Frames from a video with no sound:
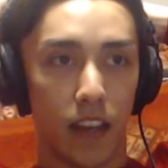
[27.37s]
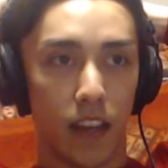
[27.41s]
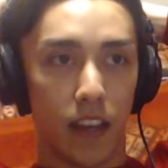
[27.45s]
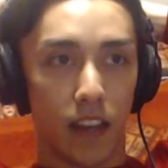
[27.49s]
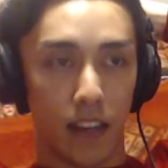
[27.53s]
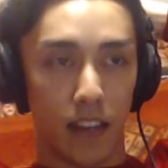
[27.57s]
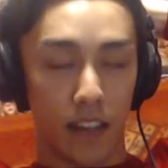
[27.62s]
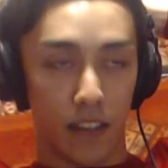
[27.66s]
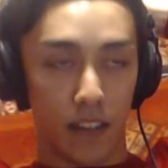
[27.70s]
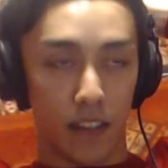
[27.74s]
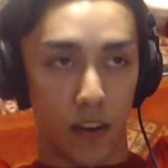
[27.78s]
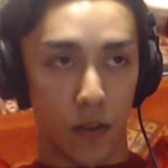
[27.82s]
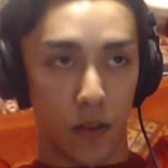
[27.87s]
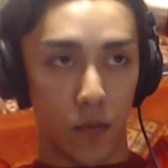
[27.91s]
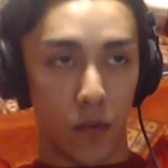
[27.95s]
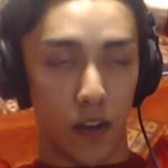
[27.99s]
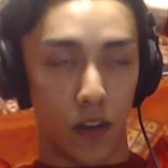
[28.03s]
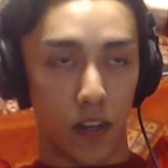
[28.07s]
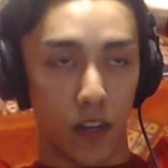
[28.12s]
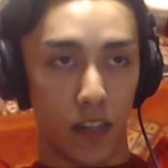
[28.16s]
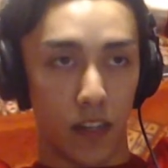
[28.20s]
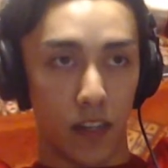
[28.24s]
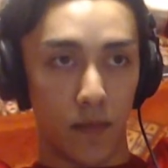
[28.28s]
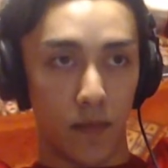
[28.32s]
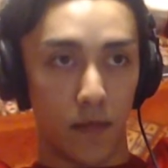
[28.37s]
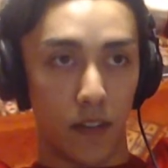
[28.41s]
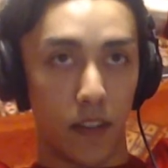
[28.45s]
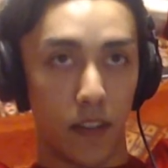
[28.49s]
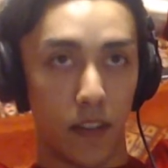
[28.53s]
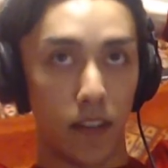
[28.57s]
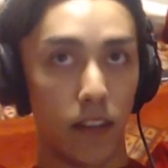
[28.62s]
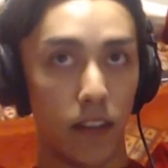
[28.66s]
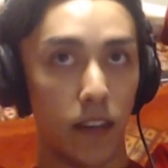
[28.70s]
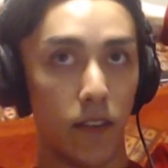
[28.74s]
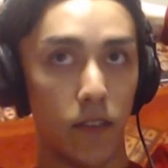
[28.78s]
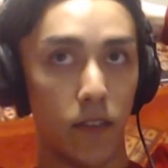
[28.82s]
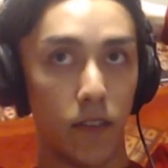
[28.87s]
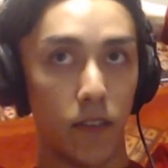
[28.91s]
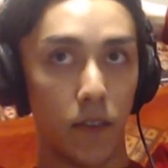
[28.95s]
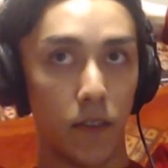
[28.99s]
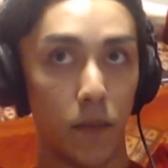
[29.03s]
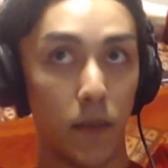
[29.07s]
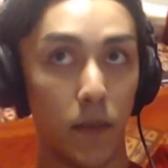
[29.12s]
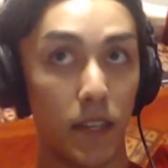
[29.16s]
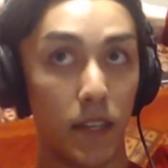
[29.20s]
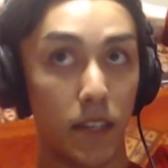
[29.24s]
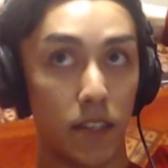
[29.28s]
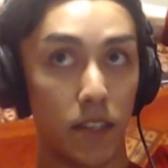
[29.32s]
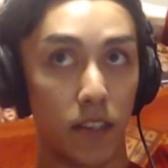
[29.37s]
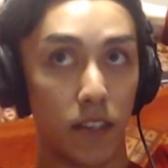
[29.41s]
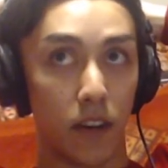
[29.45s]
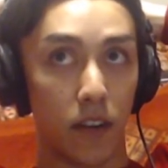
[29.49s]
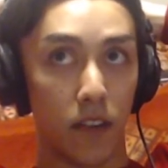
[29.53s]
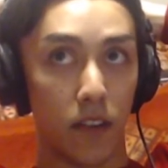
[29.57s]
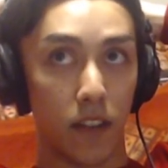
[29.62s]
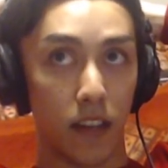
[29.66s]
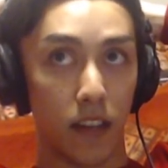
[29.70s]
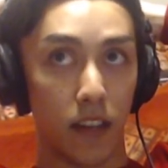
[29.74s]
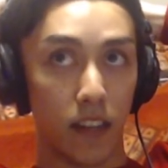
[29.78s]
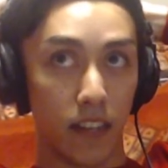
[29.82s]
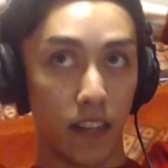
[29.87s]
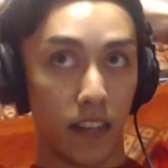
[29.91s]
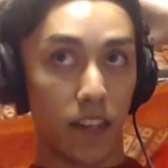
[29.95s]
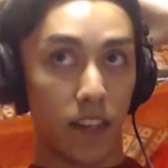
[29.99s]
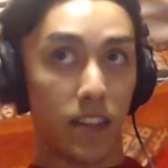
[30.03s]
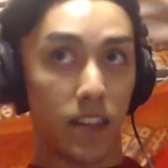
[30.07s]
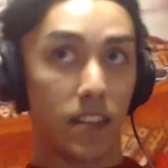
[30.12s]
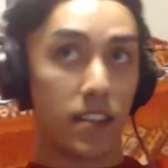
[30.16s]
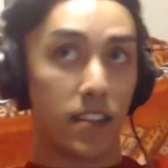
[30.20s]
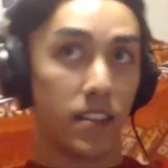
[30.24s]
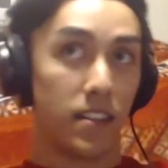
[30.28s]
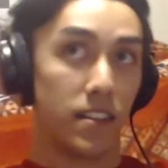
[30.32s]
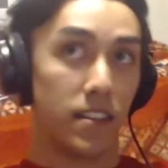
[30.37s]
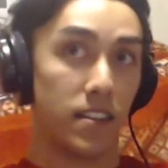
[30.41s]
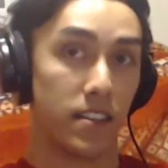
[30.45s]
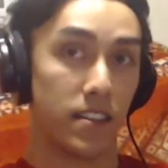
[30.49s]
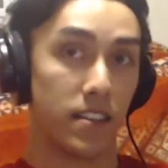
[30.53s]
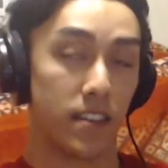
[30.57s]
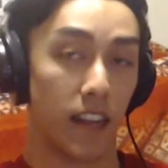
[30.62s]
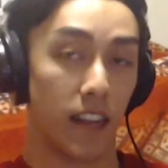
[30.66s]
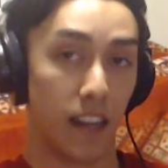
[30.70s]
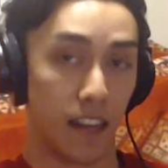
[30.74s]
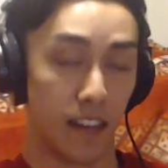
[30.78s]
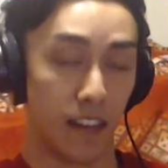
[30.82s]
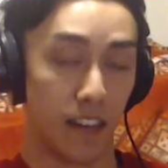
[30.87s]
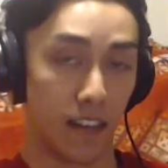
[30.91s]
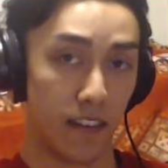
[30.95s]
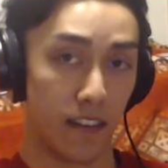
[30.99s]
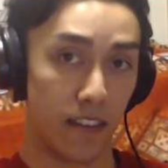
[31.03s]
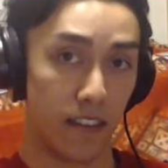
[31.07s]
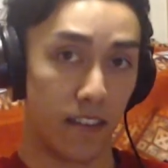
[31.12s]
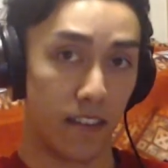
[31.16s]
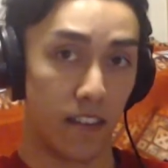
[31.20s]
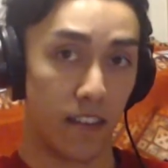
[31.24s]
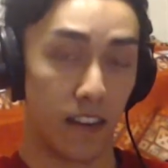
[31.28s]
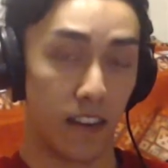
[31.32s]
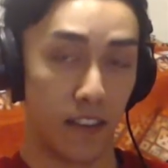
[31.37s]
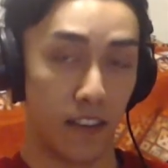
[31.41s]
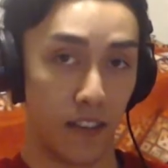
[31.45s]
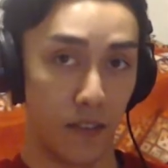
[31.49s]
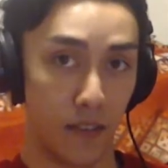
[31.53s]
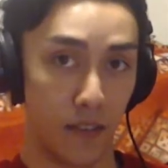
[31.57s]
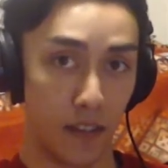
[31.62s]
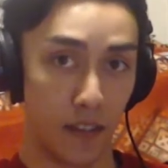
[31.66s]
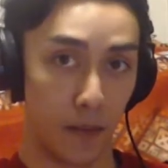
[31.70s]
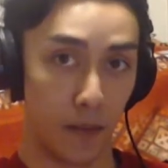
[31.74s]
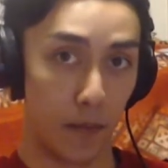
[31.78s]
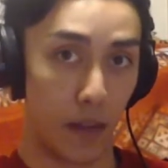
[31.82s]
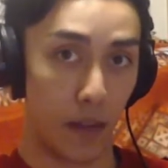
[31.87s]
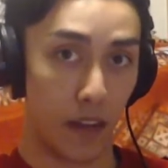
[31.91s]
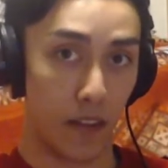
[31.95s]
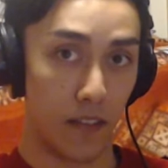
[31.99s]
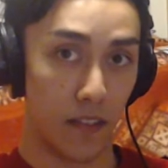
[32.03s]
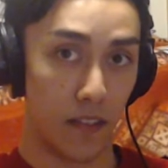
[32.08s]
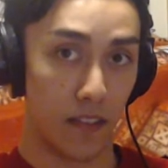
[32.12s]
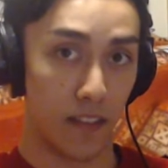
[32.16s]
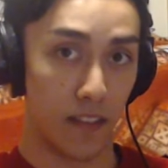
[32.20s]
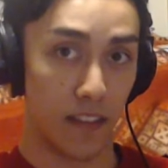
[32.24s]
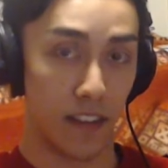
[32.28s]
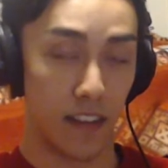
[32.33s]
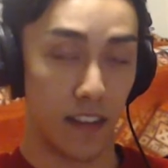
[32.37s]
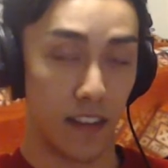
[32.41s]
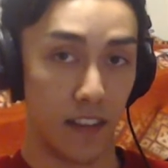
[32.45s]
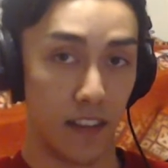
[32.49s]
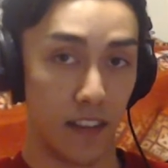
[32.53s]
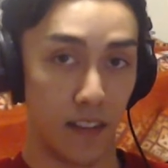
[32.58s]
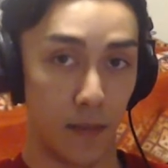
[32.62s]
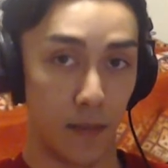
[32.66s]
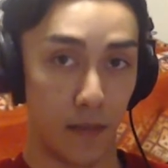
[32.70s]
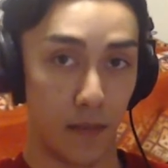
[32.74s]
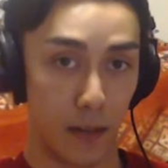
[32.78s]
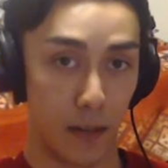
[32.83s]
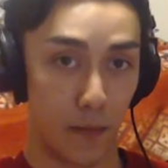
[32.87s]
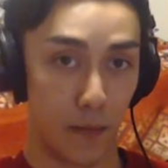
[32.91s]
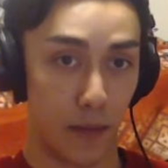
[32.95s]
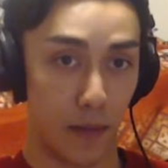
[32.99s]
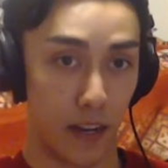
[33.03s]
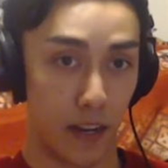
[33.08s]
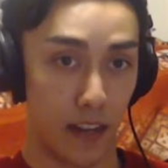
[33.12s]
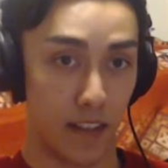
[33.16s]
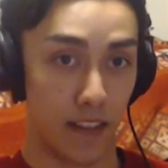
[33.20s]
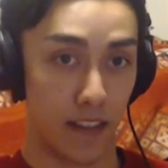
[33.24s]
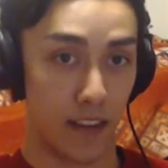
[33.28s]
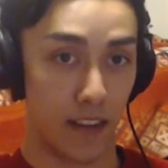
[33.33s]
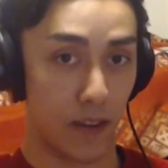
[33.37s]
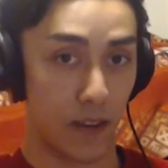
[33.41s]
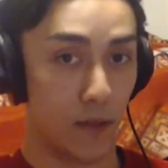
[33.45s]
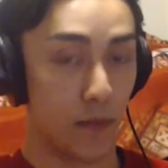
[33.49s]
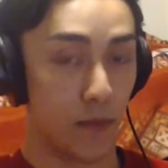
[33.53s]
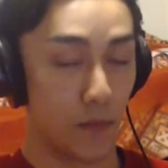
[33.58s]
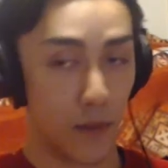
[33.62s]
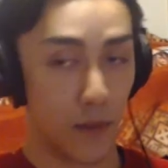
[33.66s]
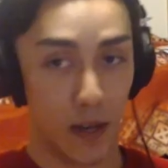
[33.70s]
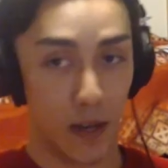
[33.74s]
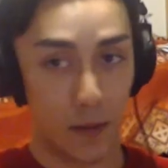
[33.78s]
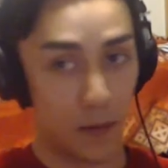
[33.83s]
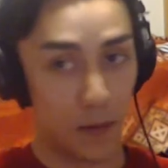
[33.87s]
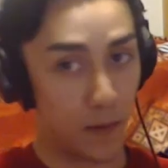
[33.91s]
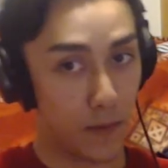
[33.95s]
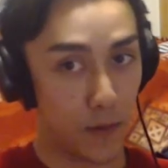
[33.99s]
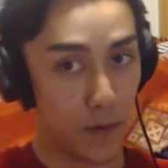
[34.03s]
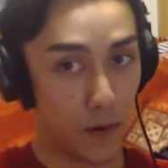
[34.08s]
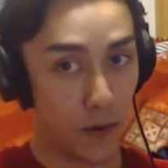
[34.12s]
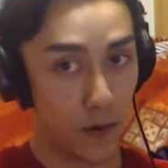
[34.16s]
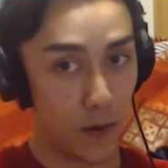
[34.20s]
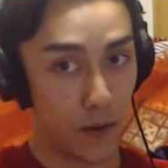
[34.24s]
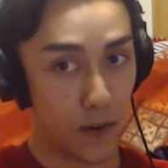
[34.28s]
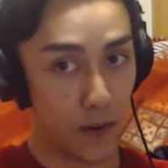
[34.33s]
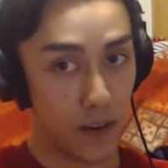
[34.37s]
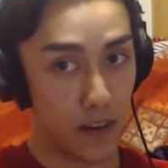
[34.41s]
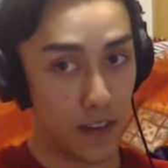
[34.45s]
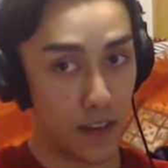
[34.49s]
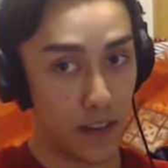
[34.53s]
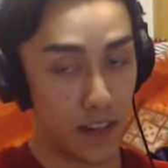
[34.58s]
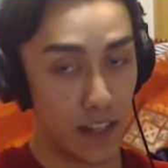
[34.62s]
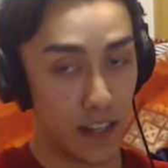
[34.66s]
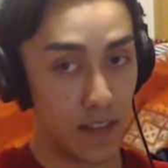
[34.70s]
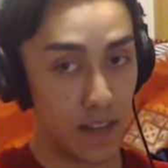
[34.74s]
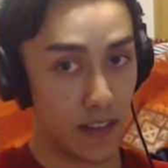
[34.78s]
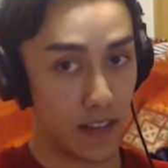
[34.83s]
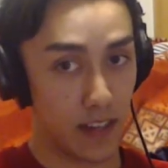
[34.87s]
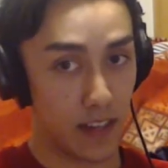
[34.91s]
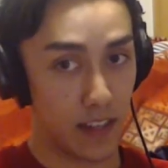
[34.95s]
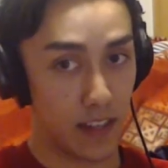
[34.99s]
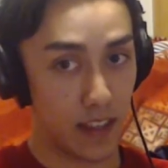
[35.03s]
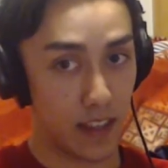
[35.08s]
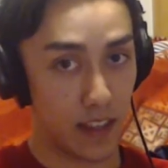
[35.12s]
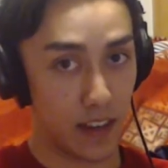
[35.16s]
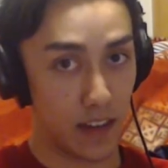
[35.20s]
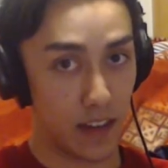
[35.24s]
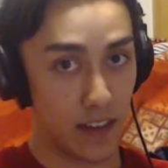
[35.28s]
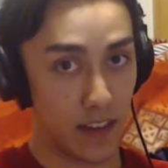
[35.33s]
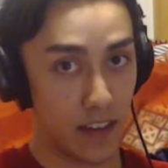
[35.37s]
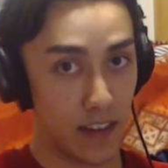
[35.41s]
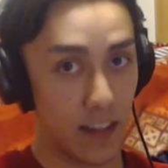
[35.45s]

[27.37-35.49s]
and you start walking up to the urinal, but you start like taking undoing your belt and unzipping your pants like way before you even get there.